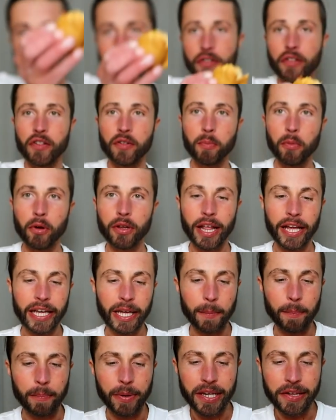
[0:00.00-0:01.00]
This is more
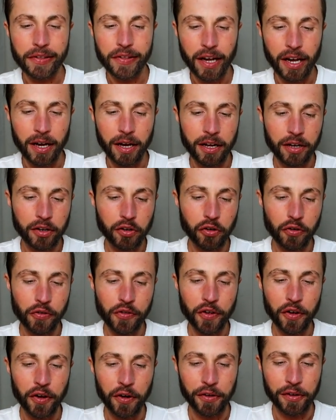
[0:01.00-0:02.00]
like a pizza
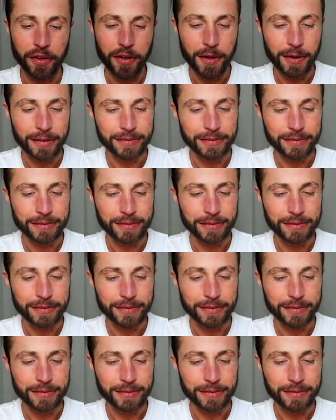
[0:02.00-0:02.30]
croissant.